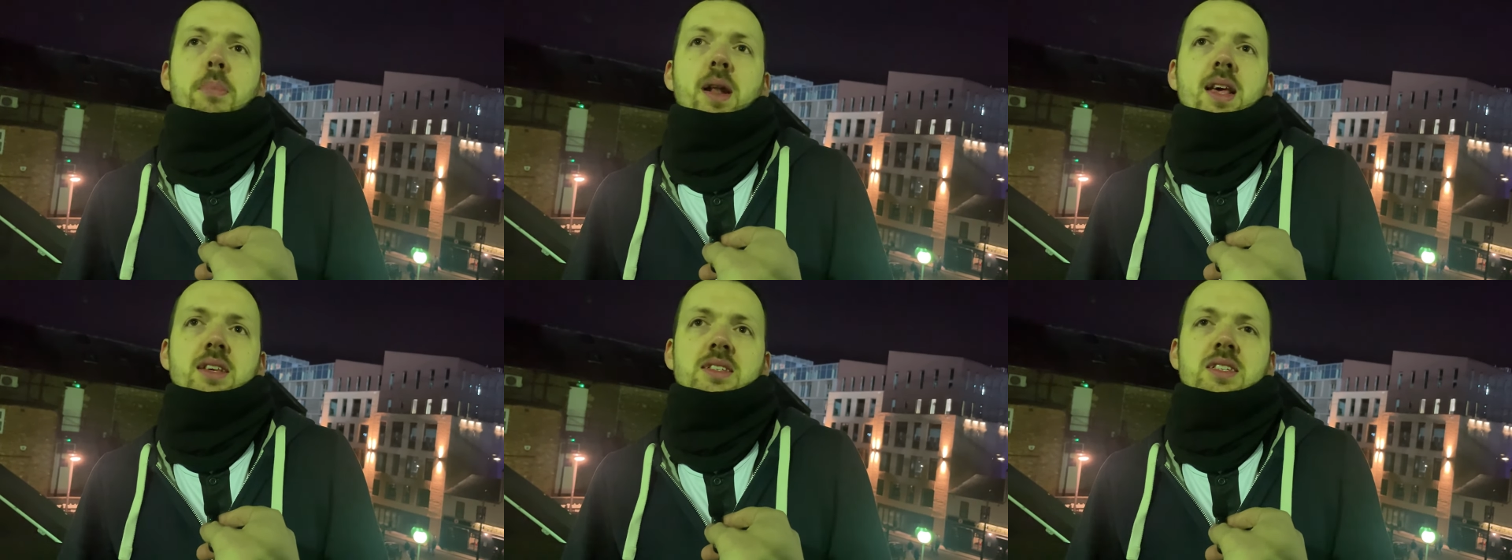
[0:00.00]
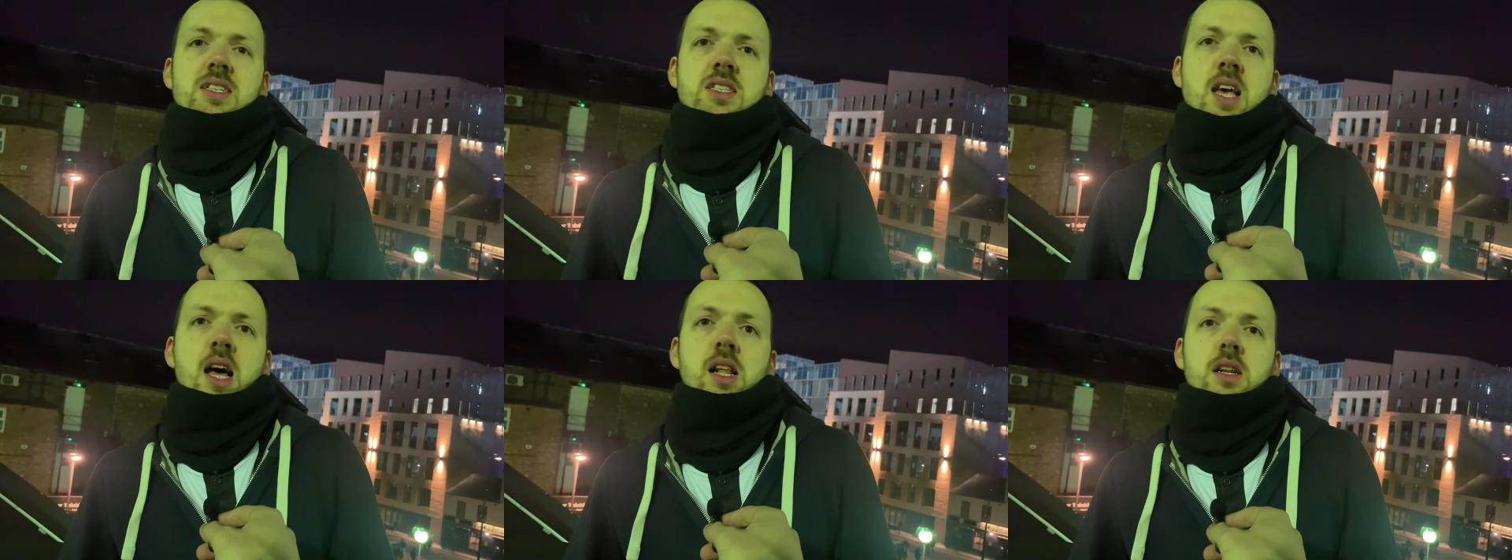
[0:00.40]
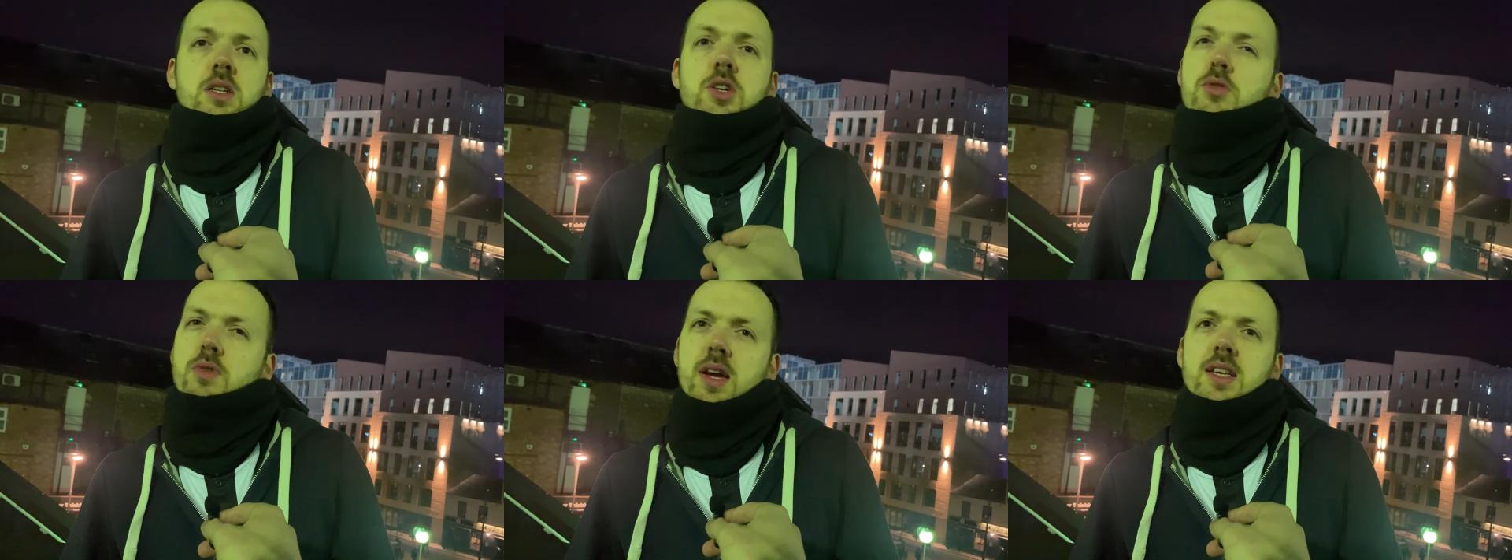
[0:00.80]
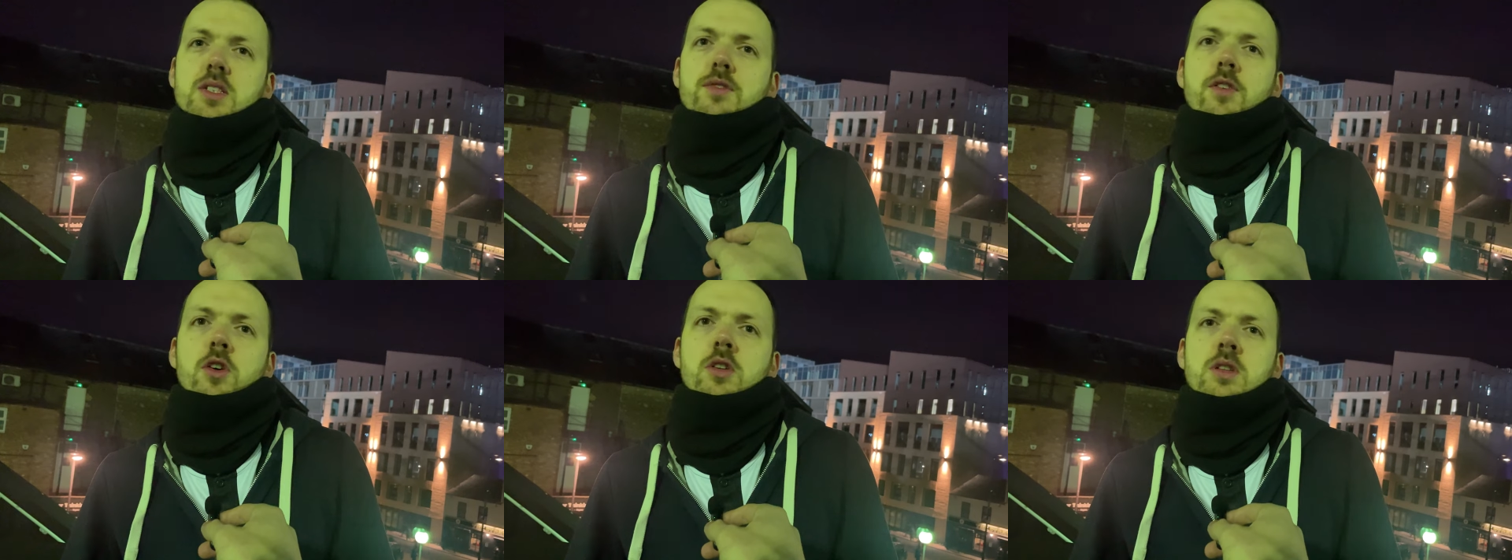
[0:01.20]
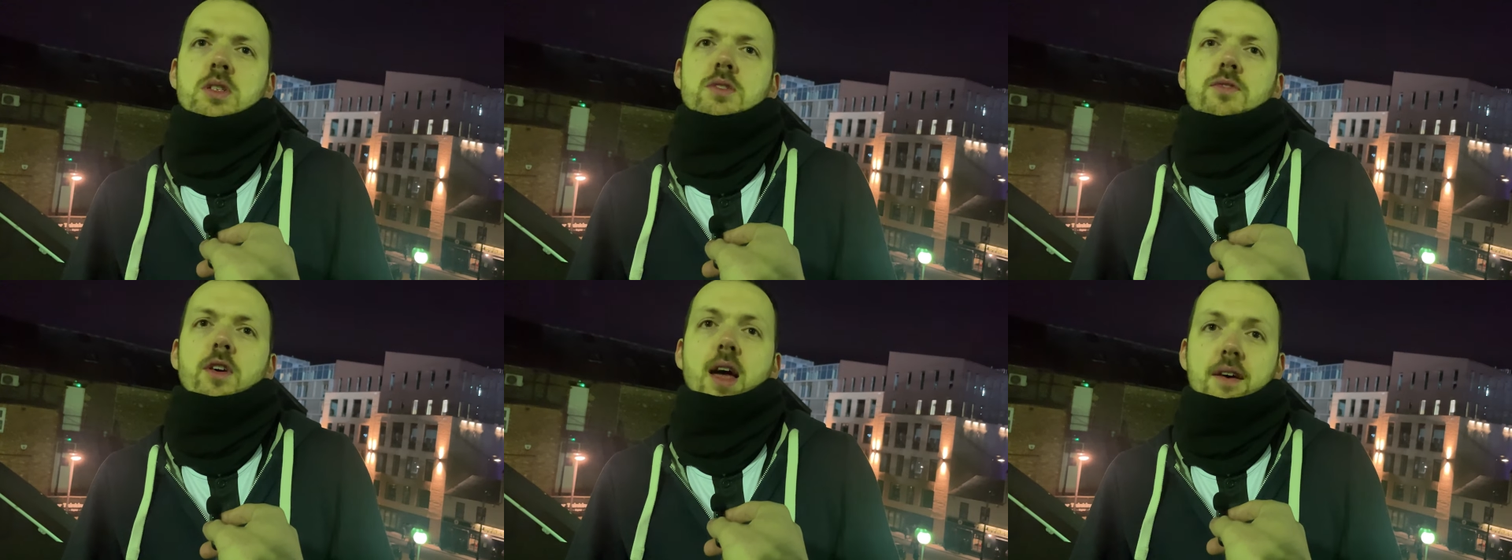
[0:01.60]
players to sell to raise funds
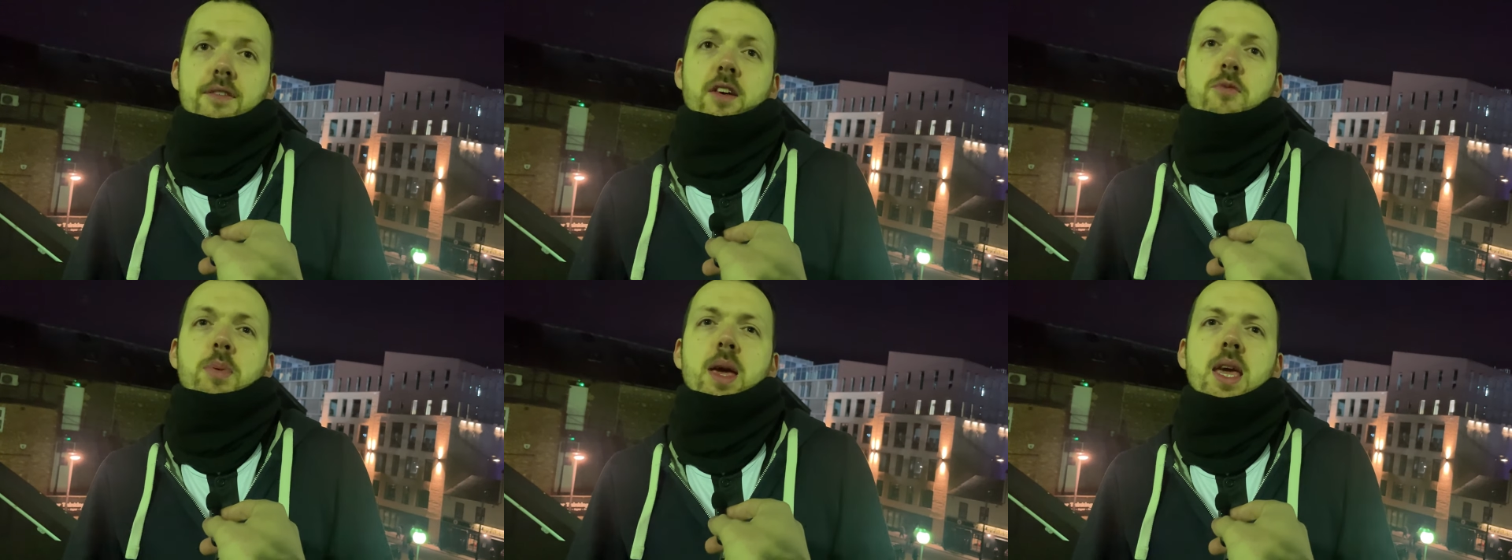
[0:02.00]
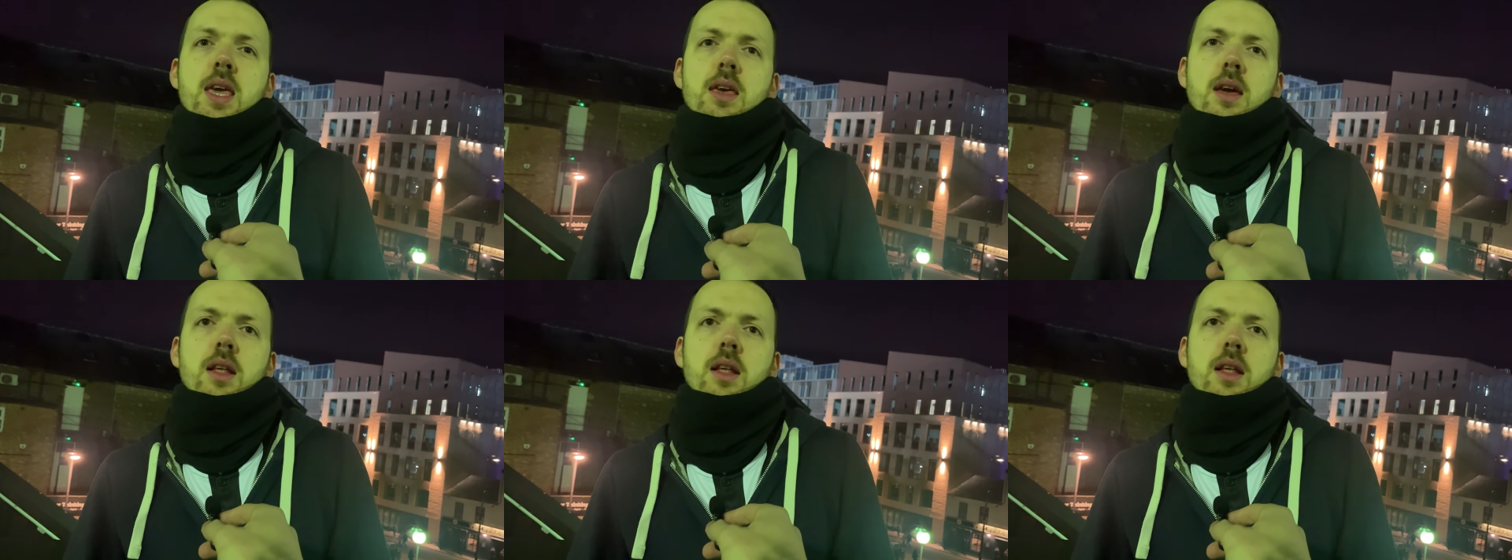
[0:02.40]
for FFP.